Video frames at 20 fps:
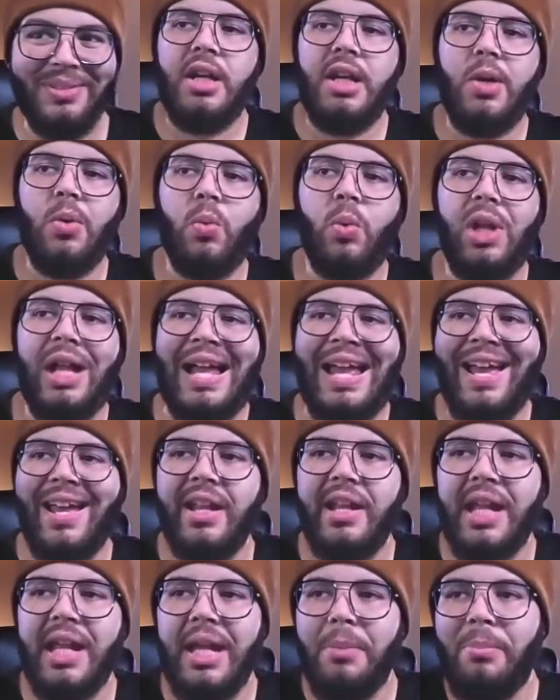We'll
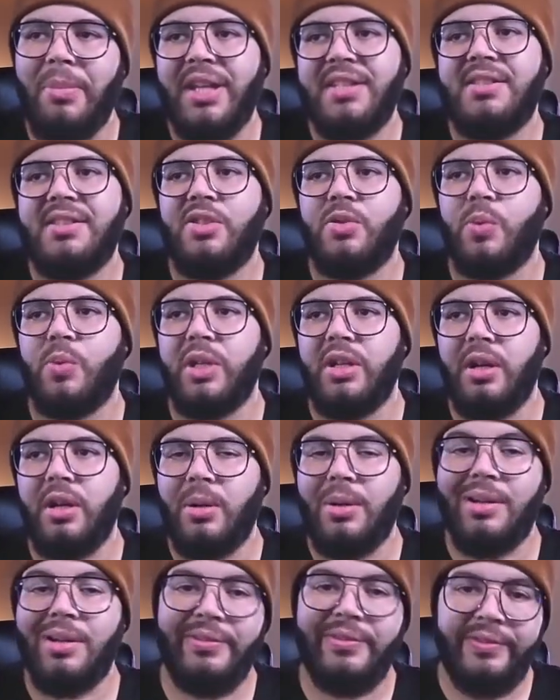add a message
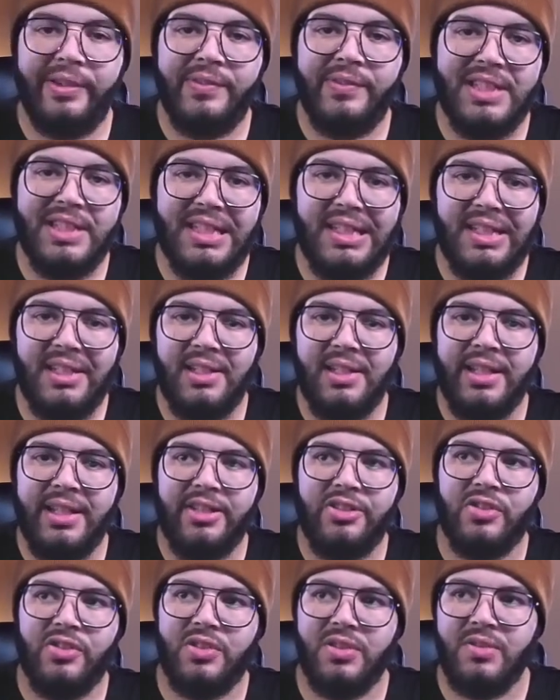window of 15, and
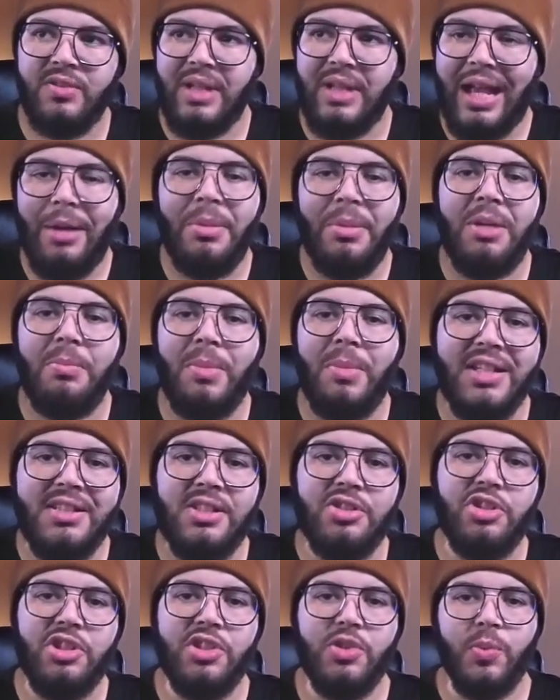that's just how many
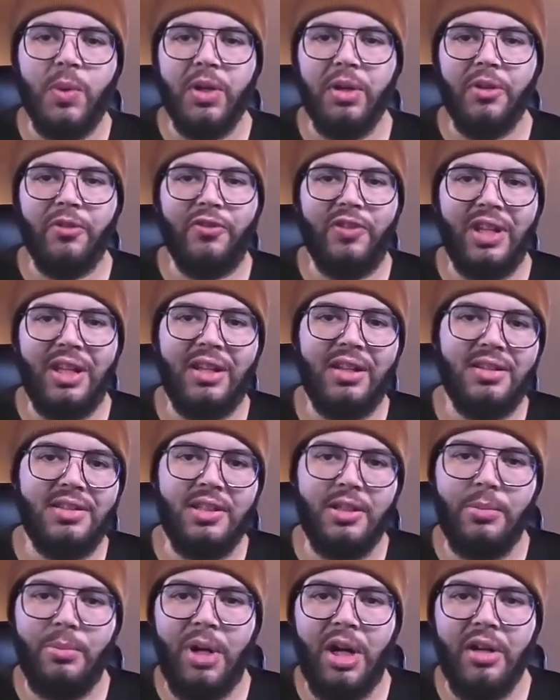messages we're going to feed
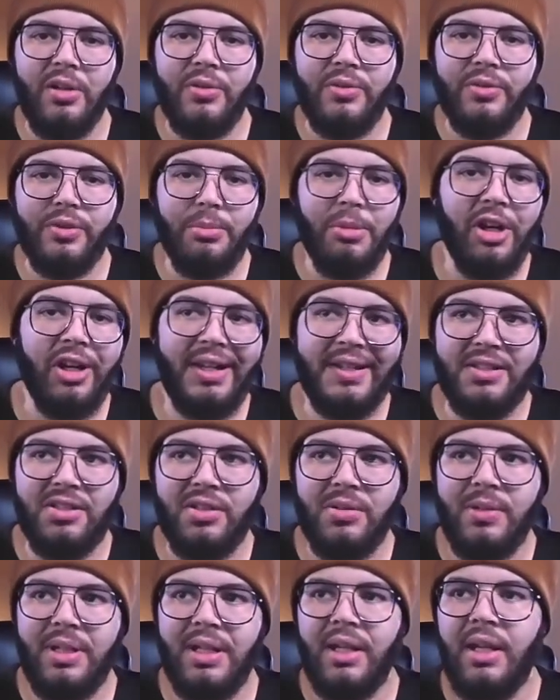into the model from our
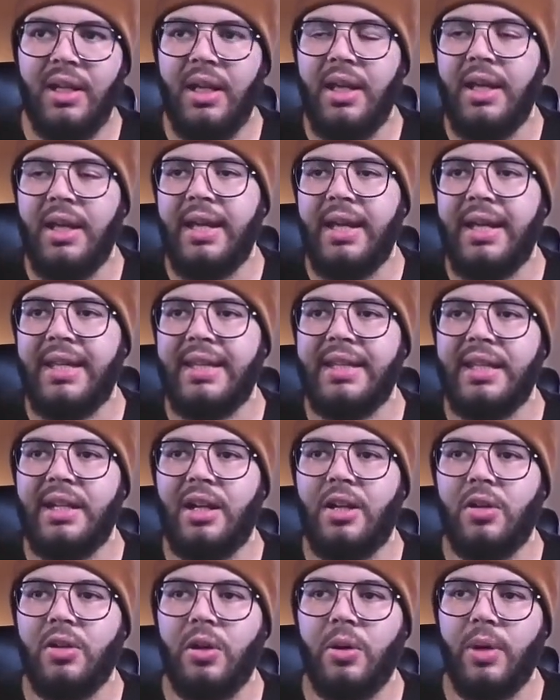history. And then
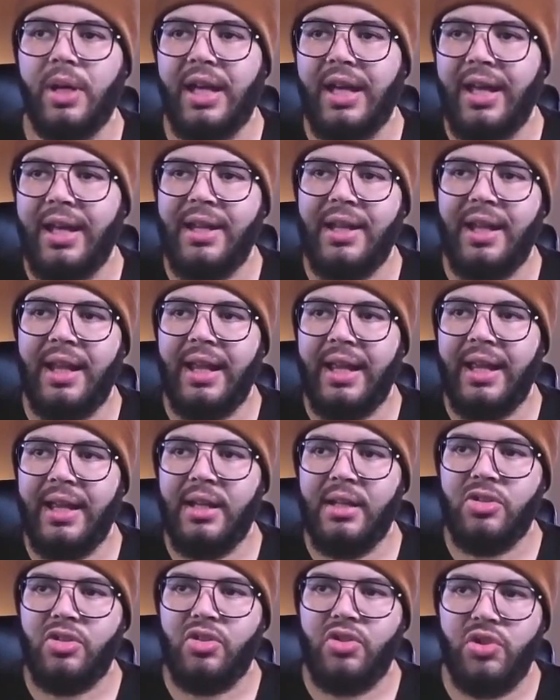I'll go ahead
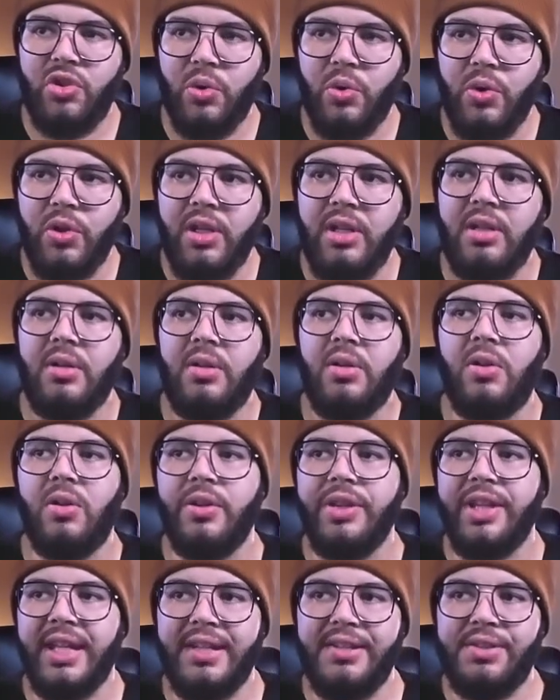and join
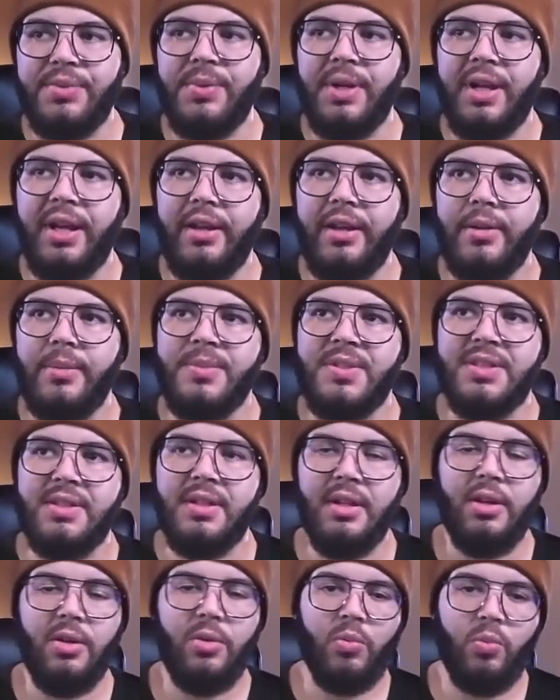all the history items
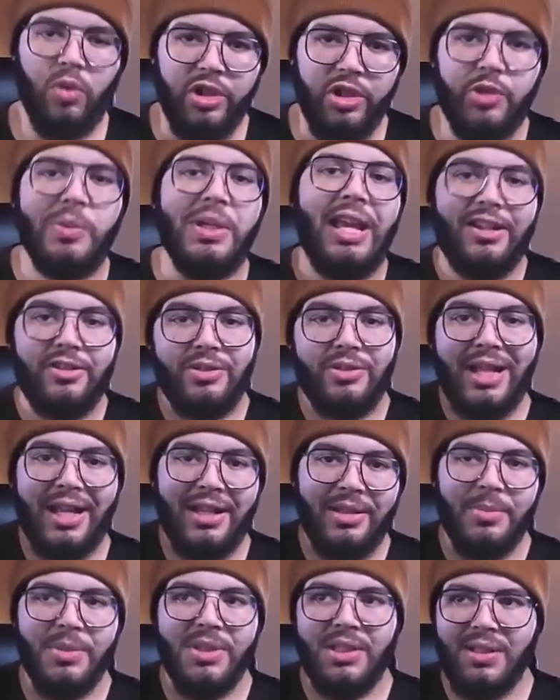once we actually
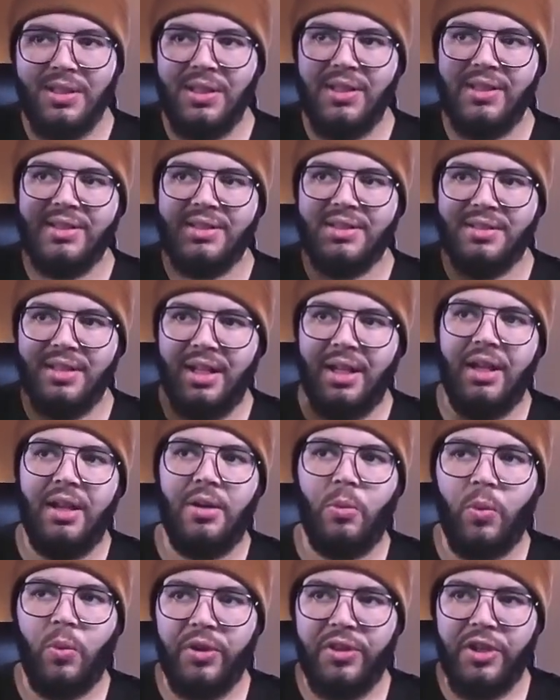add them to the list
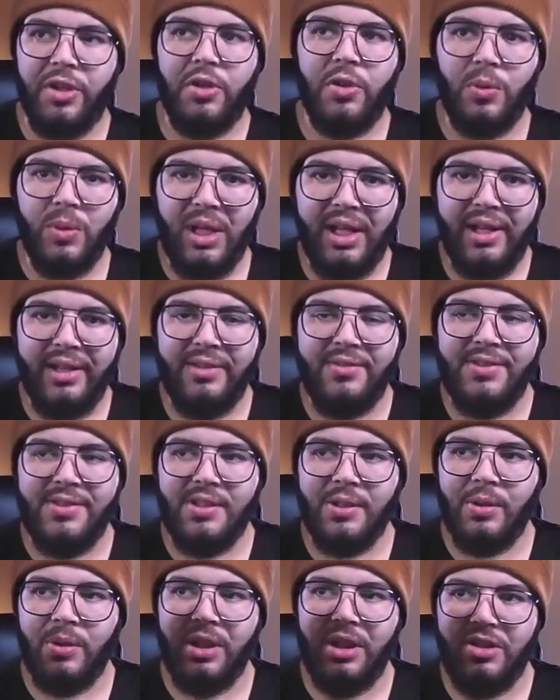with a new line.
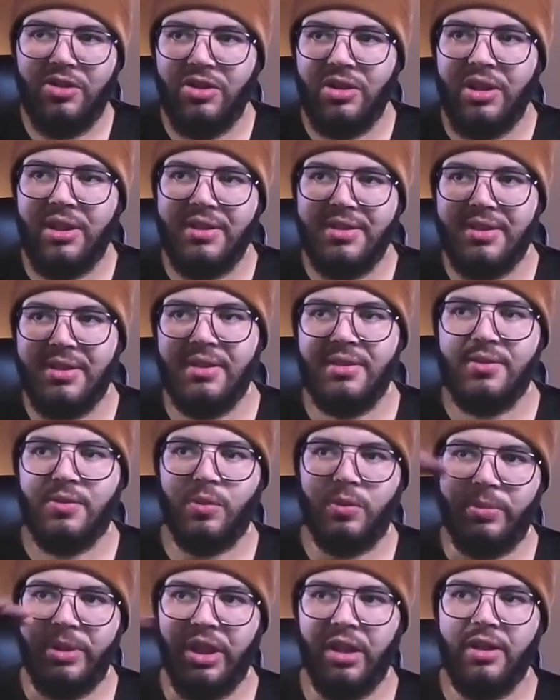So each instance
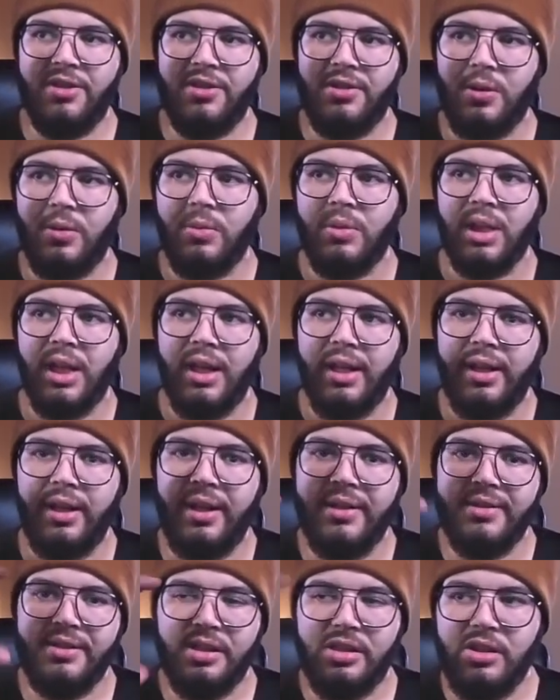will be on its own line
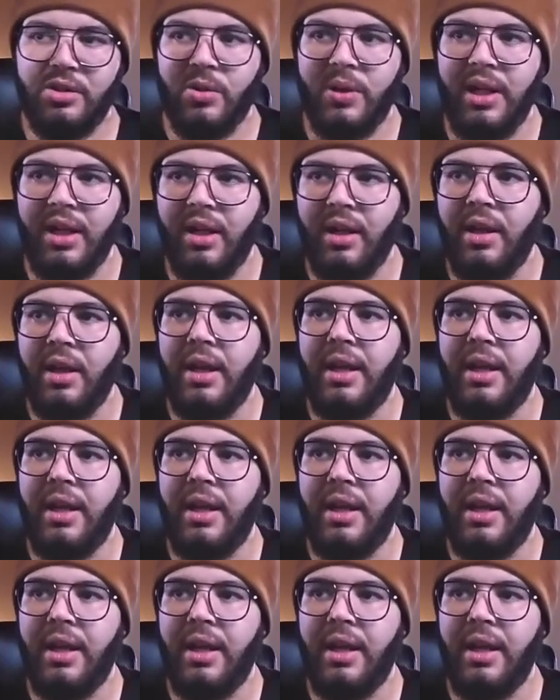as a string.